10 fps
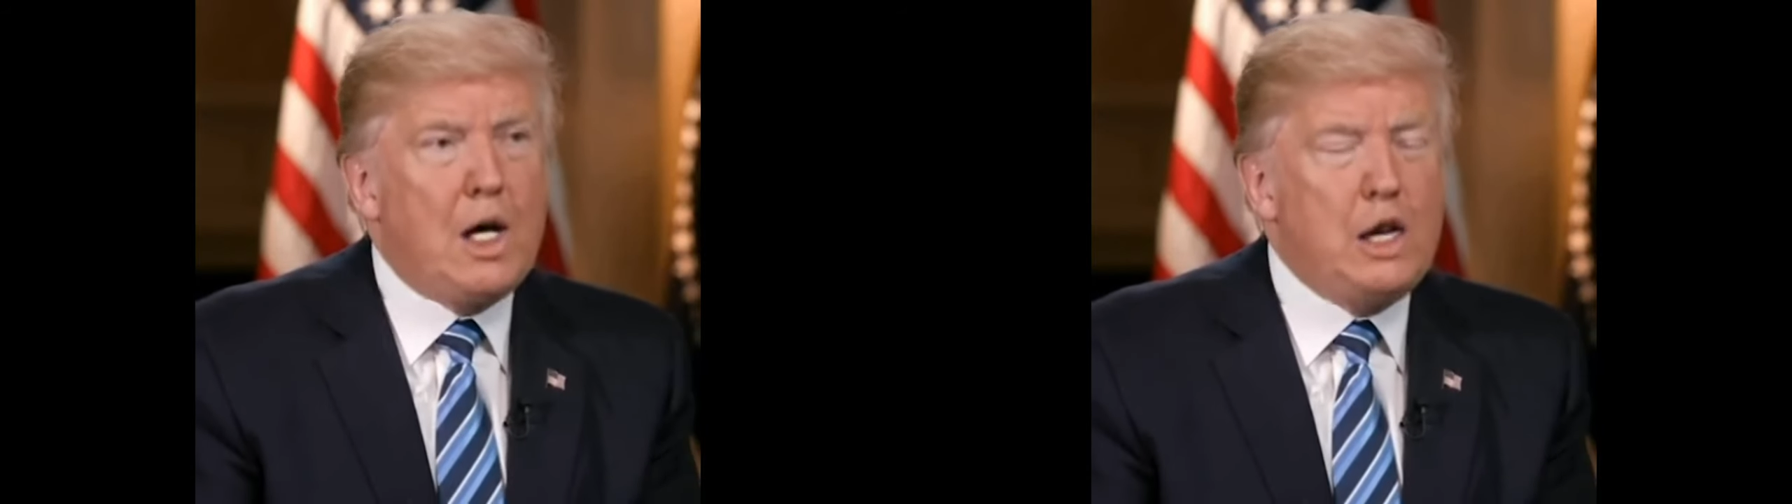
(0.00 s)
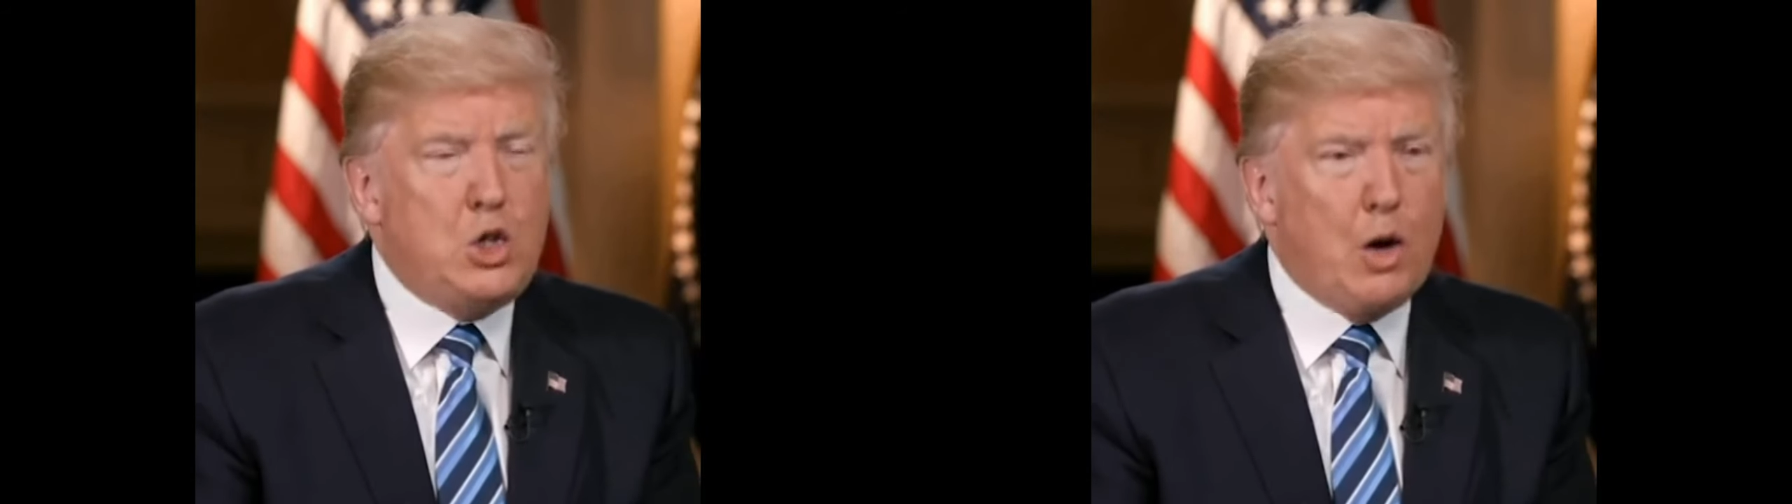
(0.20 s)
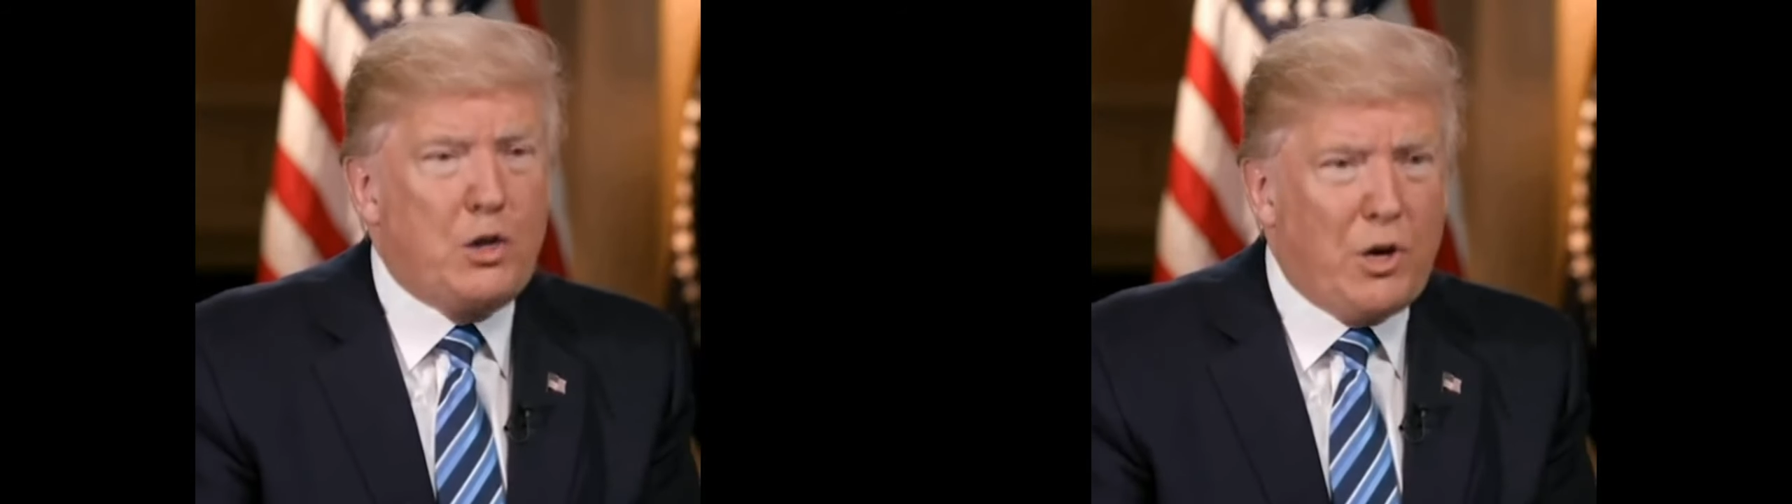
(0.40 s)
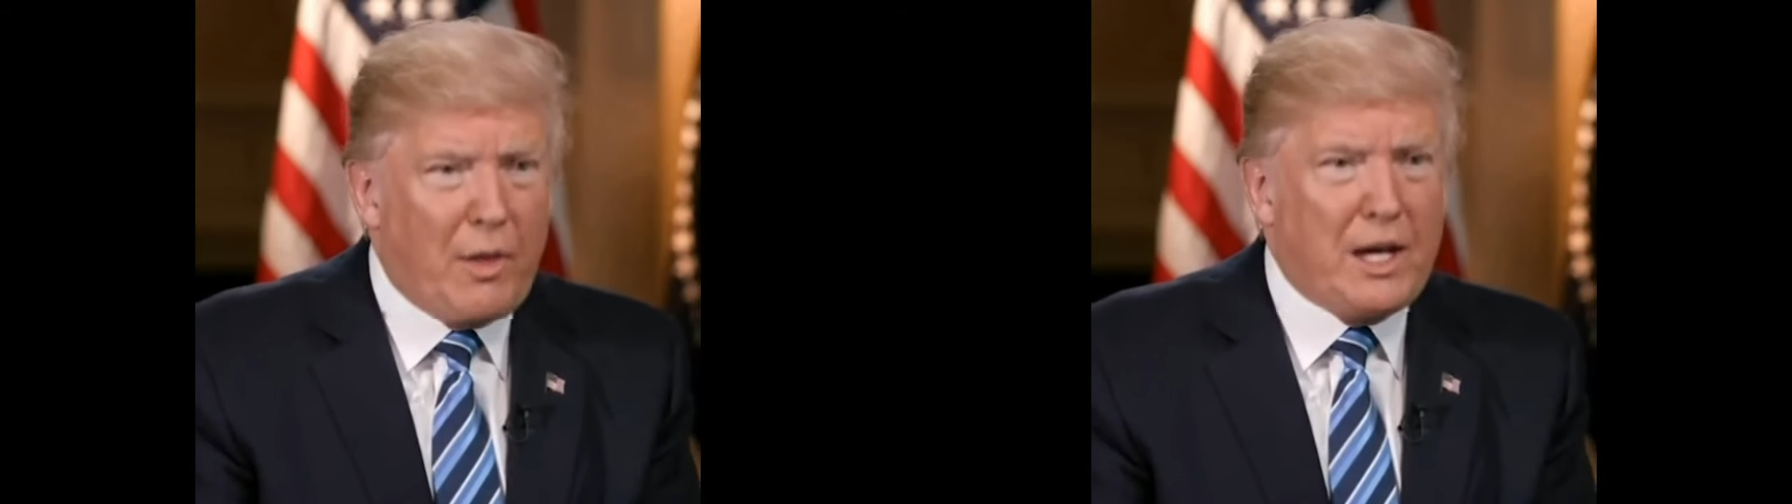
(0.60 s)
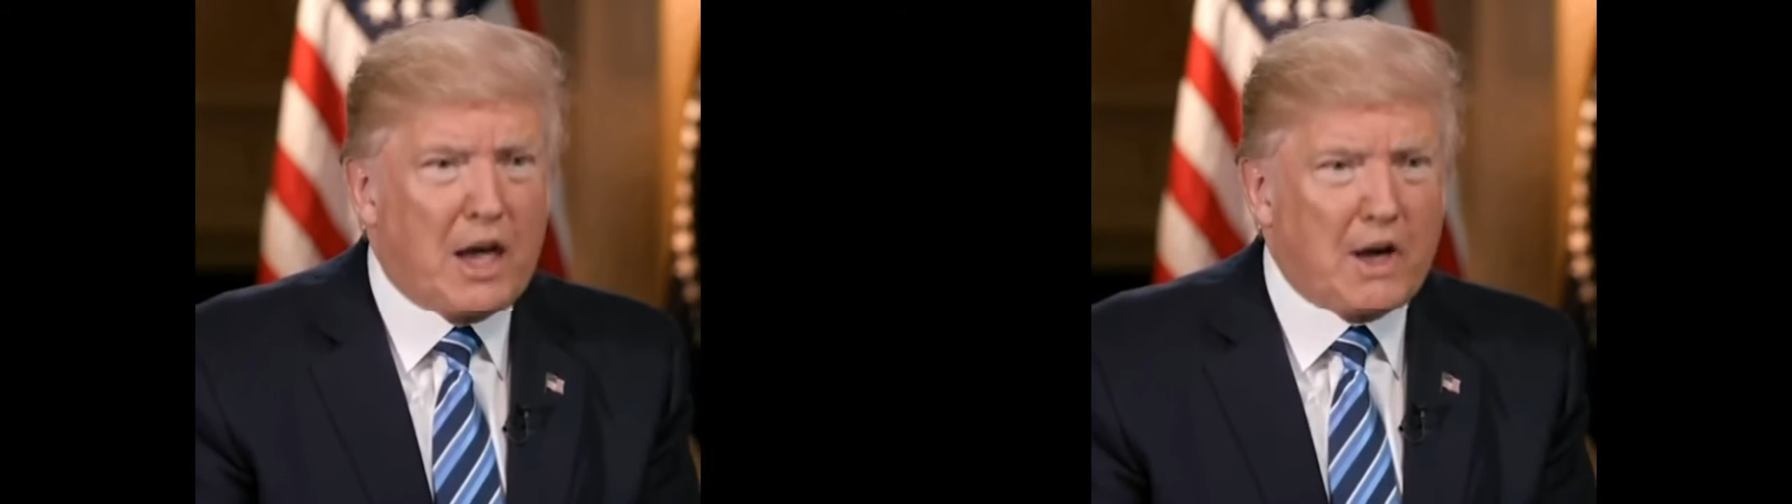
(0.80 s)
and turned
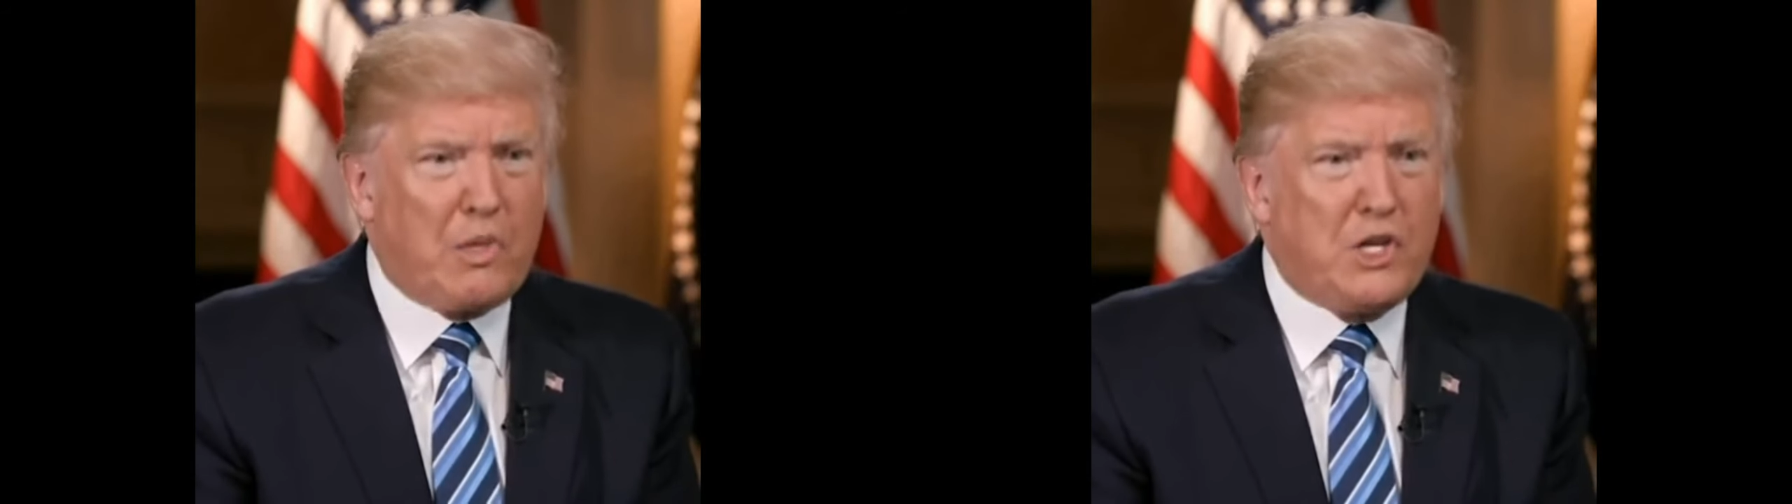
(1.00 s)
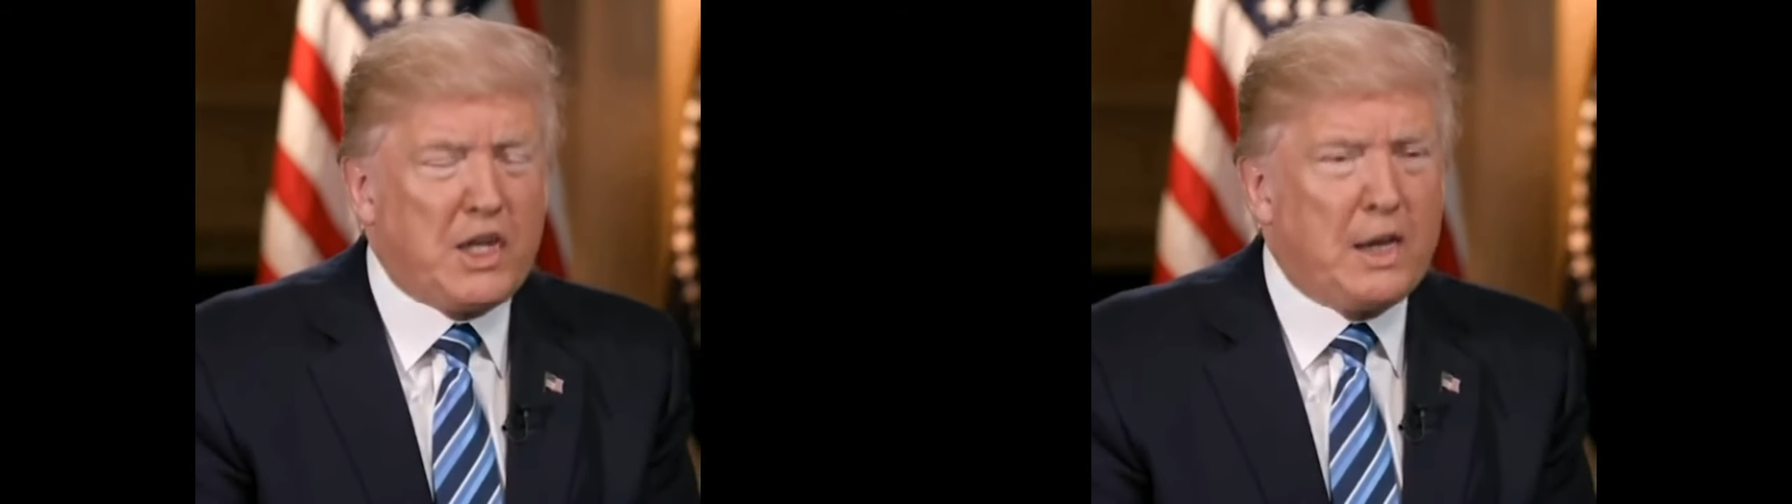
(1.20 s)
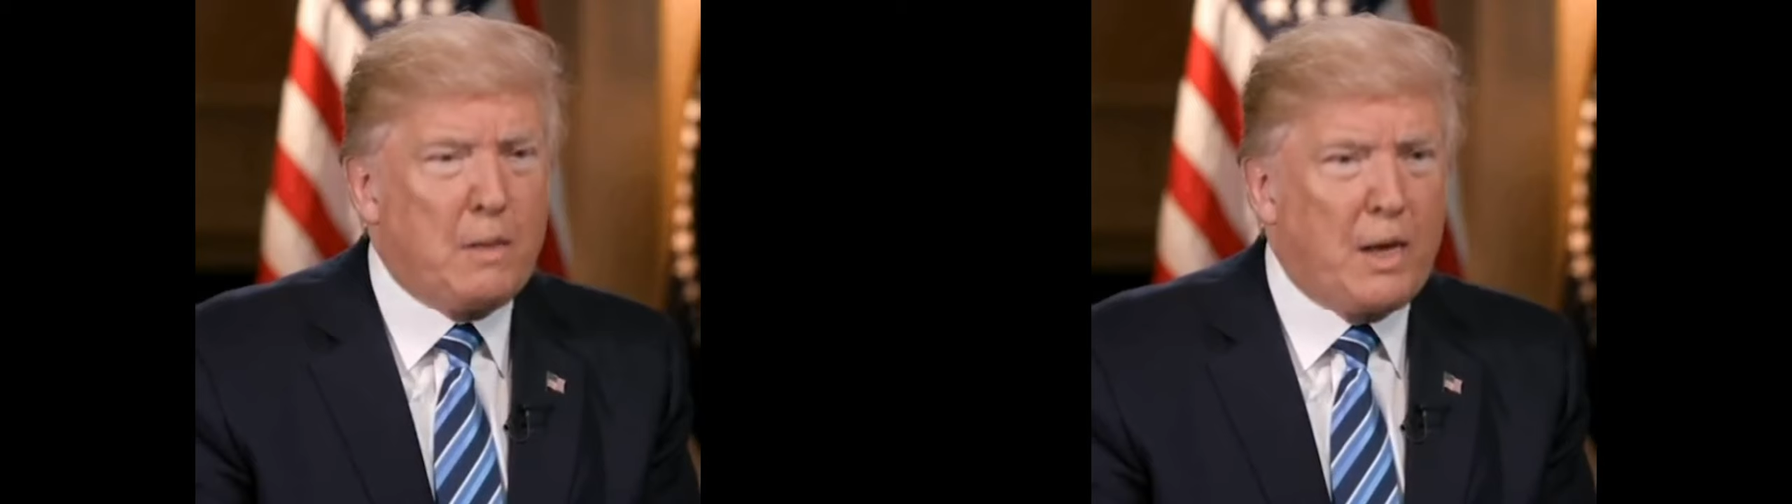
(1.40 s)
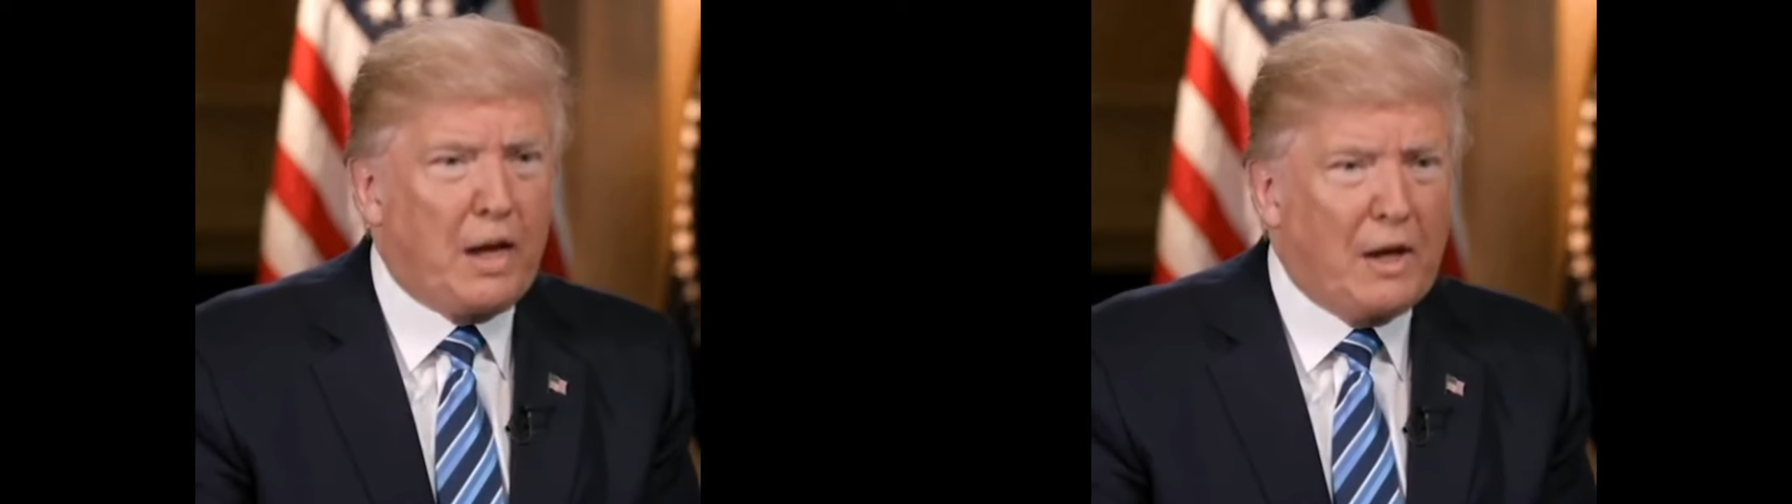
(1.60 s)
you into everything